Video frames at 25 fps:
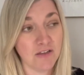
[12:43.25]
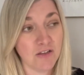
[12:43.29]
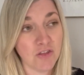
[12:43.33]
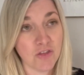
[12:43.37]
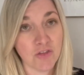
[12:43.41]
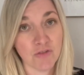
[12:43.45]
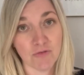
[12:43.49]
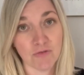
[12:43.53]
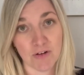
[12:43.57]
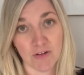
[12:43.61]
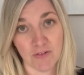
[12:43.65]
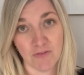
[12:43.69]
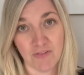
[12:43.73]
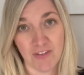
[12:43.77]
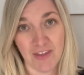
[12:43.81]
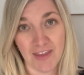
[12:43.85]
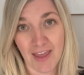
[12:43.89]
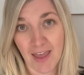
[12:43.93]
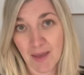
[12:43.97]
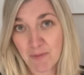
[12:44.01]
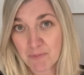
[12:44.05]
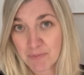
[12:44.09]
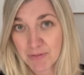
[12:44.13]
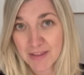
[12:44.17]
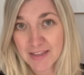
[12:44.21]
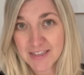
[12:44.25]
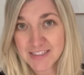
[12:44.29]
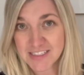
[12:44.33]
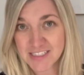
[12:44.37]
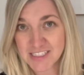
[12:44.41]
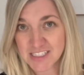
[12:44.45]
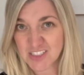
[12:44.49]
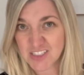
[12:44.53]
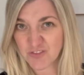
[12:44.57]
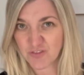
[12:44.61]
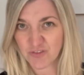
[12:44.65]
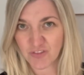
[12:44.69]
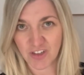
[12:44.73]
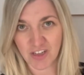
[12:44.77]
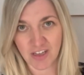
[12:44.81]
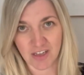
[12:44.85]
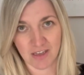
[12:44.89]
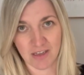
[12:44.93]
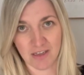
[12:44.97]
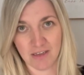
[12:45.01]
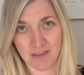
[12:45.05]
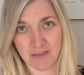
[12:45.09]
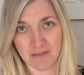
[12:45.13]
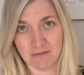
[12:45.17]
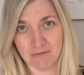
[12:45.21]
thrifting. And plus it's
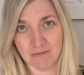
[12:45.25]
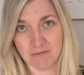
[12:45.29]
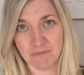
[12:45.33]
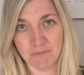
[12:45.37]
fun.